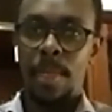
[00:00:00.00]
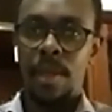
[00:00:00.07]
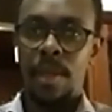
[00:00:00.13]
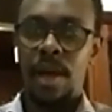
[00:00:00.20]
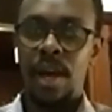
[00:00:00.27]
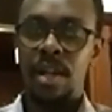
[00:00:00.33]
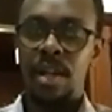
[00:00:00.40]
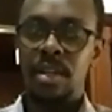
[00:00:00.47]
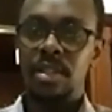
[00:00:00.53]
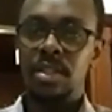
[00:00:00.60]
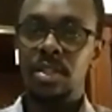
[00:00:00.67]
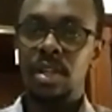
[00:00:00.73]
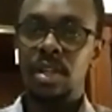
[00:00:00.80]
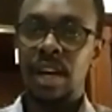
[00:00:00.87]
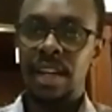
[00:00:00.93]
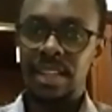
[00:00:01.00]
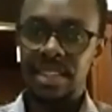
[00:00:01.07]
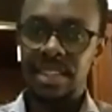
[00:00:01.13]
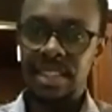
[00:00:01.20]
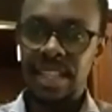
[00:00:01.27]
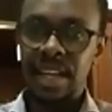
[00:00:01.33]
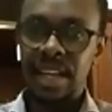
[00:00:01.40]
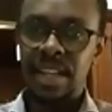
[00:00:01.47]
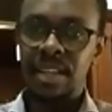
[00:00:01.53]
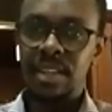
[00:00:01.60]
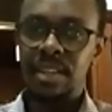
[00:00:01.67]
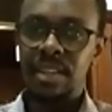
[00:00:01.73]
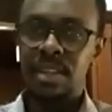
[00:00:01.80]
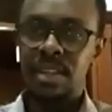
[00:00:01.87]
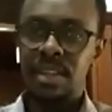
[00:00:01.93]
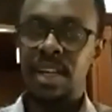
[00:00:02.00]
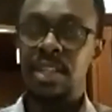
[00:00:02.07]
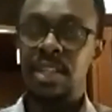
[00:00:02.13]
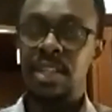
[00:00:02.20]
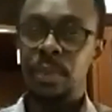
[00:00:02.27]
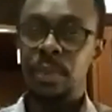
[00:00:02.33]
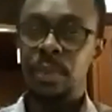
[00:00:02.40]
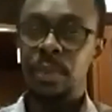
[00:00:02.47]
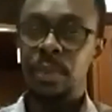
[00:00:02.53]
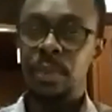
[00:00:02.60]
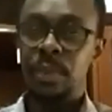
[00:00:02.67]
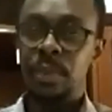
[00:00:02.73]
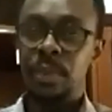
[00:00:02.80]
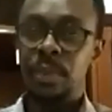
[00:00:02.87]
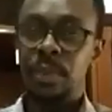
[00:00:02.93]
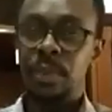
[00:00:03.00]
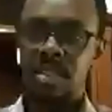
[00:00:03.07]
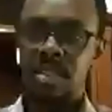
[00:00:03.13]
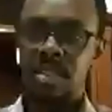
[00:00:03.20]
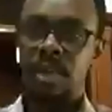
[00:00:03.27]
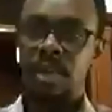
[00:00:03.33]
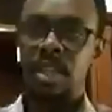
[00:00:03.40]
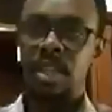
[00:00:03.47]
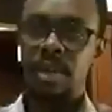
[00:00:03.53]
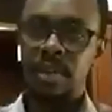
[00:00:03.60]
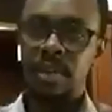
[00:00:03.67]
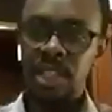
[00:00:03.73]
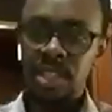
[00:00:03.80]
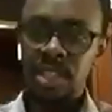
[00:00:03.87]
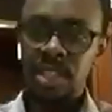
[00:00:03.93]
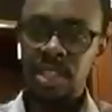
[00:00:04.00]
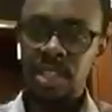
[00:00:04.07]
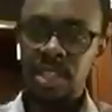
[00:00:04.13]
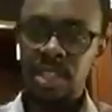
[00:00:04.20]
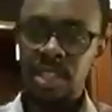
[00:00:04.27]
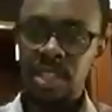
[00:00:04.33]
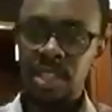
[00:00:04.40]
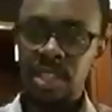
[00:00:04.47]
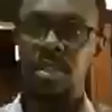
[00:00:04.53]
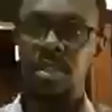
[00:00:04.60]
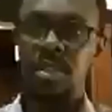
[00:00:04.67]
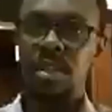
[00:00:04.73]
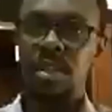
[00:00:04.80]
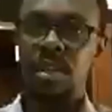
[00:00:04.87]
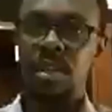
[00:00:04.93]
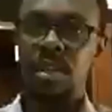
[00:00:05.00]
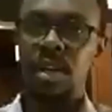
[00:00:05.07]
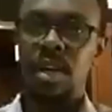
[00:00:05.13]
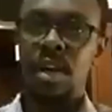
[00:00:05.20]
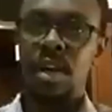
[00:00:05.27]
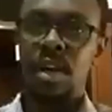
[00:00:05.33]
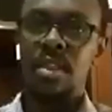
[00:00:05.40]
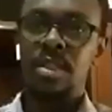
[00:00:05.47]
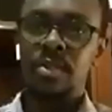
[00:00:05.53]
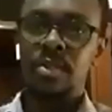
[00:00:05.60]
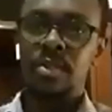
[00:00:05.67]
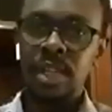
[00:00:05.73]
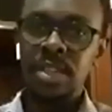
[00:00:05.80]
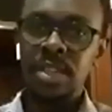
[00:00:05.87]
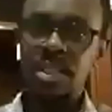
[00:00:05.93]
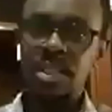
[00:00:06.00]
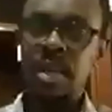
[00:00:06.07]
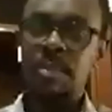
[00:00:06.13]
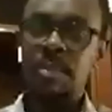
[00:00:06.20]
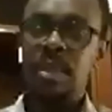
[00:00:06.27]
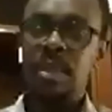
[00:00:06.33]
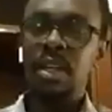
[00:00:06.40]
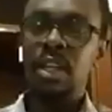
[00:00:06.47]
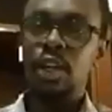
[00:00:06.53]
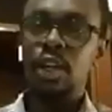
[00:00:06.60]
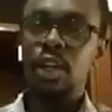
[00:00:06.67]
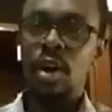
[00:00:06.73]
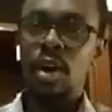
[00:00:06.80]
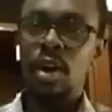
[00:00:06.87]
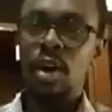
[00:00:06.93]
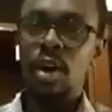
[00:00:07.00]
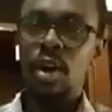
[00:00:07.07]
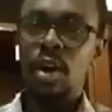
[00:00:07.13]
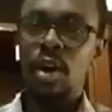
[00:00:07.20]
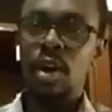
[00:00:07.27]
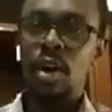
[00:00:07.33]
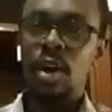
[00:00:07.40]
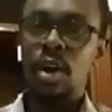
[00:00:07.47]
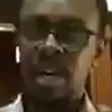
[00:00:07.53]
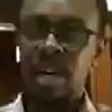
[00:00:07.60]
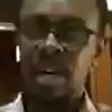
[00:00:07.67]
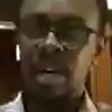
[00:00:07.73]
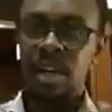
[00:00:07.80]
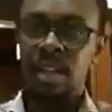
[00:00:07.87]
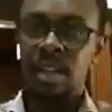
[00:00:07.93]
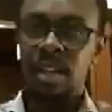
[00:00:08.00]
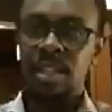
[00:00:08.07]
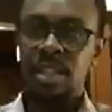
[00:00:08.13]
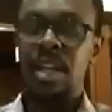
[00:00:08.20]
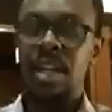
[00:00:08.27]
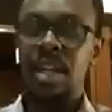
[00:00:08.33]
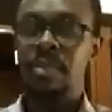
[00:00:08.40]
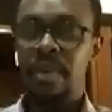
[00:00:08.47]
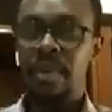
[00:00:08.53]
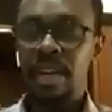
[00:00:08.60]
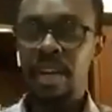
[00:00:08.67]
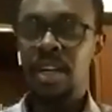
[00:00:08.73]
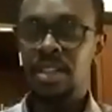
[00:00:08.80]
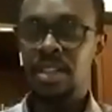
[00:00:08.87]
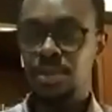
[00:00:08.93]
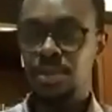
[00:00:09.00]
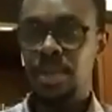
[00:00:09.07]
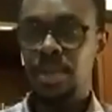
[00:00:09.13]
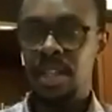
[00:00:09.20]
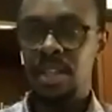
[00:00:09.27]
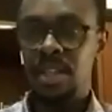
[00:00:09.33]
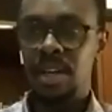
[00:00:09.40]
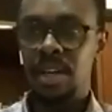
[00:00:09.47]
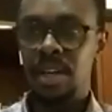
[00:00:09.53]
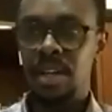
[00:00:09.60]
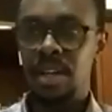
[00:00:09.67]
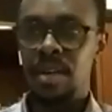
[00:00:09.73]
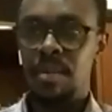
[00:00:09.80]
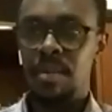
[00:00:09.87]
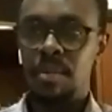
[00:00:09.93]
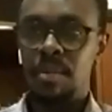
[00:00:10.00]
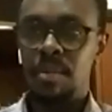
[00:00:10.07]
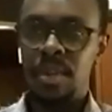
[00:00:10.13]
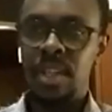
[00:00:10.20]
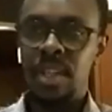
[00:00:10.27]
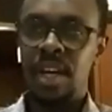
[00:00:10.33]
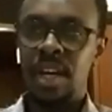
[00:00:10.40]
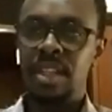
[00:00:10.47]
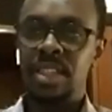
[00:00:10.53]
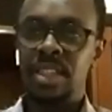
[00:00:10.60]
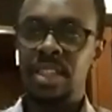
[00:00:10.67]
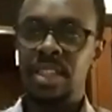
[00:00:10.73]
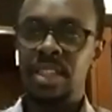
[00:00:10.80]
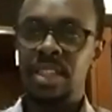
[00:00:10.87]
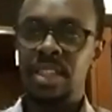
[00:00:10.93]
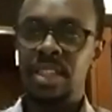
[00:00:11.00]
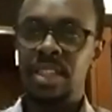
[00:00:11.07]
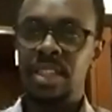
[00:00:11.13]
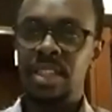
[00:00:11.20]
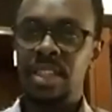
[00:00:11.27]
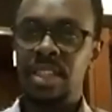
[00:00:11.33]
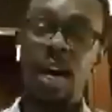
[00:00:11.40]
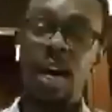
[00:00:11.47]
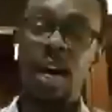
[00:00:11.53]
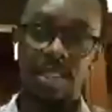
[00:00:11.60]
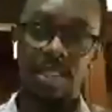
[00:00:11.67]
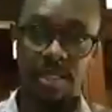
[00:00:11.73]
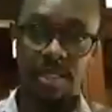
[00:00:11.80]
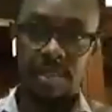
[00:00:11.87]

and understand that we Africans, with our rich cultures, there is something in common that we share that can bring us together more than it can destroy us.